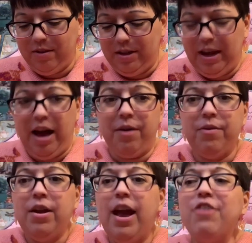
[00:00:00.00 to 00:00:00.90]
Yeah.
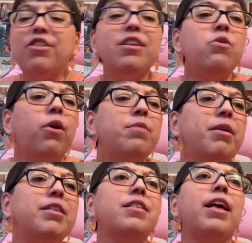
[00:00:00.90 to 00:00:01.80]
It just annoys me
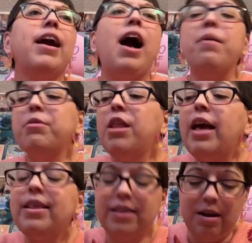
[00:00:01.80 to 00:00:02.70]
because it's like, I would
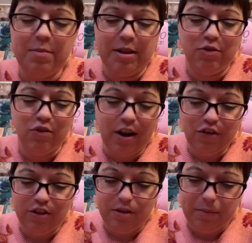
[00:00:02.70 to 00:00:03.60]
like some
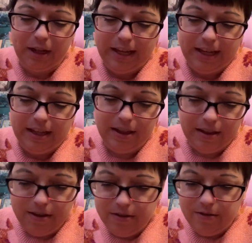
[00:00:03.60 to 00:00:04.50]
instructions, please.
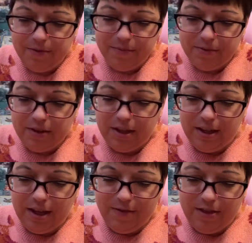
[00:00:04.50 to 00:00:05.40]

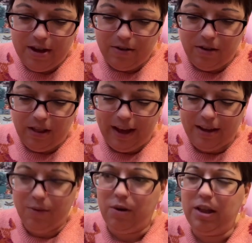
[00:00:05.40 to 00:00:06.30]
Even though you're like,
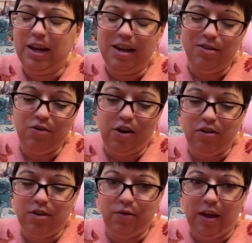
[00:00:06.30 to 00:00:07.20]
you really need
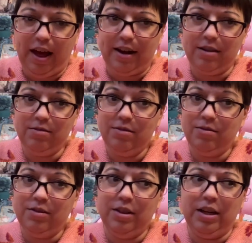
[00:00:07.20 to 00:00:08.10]
instructions for that?
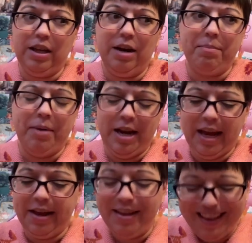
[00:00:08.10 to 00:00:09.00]
You dumb
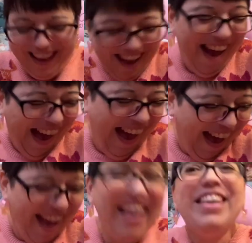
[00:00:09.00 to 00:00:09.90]
bunny.
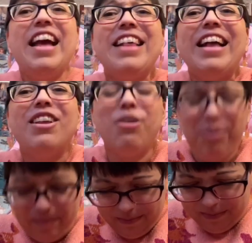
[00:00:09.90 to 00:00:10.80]
yes, I do.
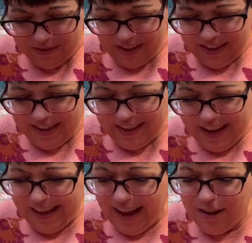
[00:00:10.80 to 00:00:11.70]

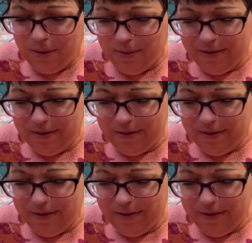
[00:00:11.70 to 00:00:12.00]
Yes, I do.